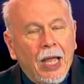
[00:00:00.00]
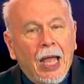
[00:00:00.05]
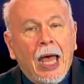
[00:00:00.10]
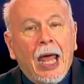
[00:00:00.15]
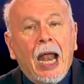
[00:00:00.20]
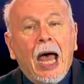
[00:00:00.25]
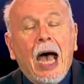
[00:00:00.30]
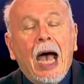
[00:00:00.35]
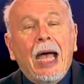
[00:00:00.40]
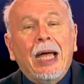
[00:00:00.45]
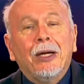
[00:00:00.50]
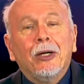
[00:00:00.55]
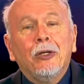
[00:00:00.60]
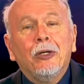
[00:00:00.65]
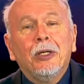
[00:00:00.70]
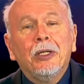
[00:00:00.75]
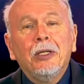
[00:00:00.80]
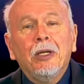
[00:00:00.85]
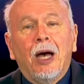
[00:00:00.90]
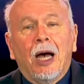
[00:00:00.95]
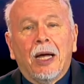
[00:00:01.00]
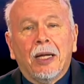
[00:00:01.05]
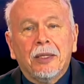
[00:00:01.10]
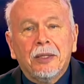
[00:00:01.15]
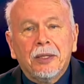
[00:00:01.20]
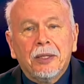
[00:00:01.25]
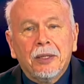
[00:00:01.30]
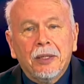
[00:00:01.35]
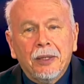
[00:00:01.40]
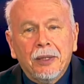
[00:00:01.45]
And I could
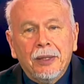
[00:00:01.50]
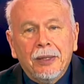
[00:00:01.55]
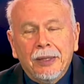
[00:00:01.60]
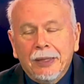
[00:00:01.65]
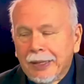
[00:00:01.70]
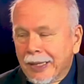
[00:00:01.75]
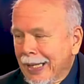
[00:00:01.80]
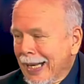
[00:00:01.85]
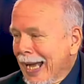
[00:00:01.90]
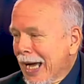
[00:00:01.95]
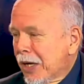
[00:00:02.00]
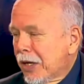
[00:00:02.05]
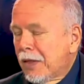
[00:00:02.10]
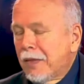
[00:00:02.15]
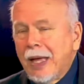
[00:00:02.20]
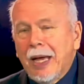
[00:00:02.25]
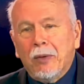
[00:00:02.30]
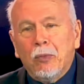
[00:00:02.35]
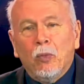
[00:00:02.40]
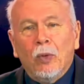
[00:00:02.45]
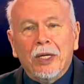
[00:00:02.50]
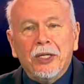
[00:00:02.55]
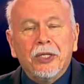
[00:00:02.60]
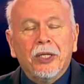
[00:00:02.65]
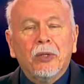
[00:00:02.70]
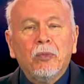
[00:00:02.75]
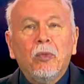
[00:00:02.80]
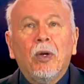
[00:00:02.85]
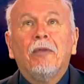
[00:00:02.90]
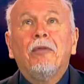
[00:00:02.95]
not get out of that
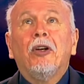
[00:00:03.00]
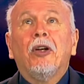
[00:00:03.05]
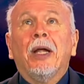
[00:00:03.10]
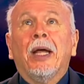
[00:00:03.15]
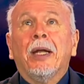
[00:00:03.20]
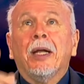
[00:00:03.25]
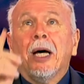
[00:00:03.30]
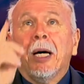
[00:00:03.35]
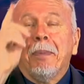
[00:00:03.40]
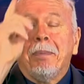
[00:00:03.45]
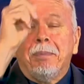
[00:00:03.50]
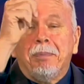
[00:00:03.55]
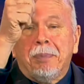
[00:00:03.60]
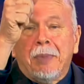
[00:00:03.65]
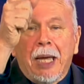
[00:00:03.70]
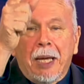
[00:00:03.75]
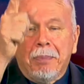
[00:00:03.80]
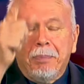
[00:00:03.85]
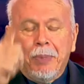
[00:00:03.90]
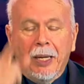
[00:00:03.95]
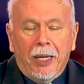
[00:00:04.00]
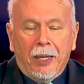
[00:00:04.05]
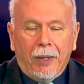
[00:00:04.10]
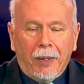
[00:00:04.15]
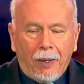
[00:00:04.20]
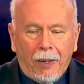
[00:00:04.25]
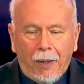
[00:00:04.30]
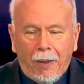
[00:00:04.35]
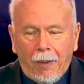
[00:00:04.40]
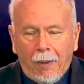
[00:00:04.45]
rushing river and up that
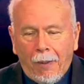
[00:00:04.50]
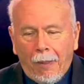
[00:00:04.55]
bank.